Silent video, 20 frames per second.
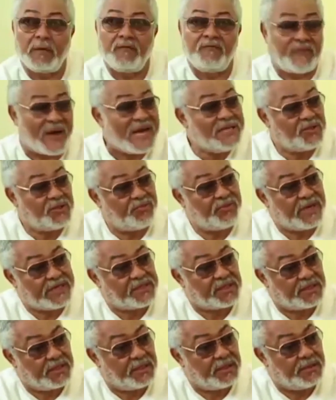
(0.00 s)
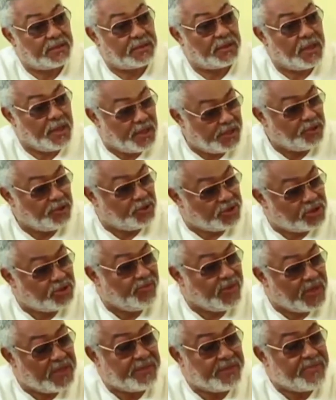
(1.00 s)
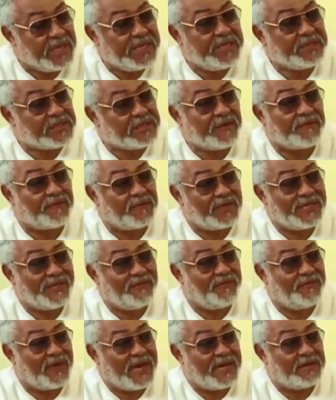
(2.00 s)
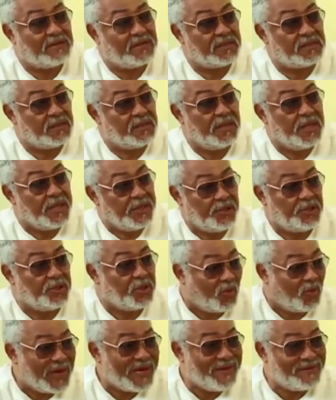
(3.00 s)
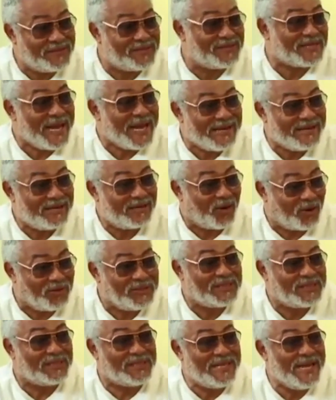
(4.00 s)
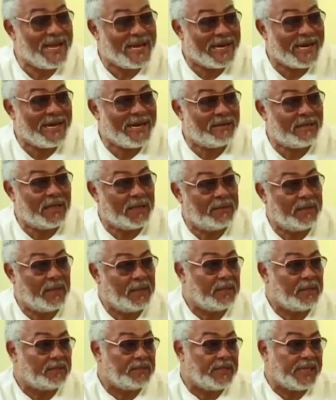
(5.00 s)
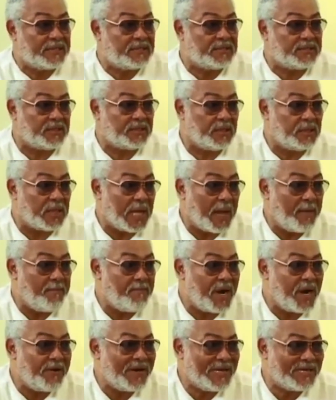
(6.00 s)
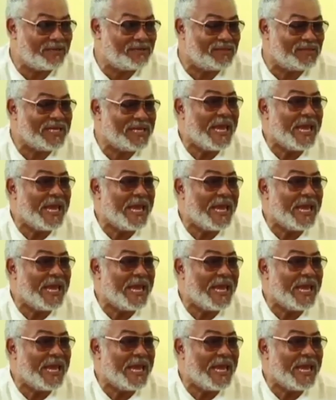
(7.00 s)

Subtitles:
vice president, used to be the Minister for Defense. You know what he said on CNN? That America's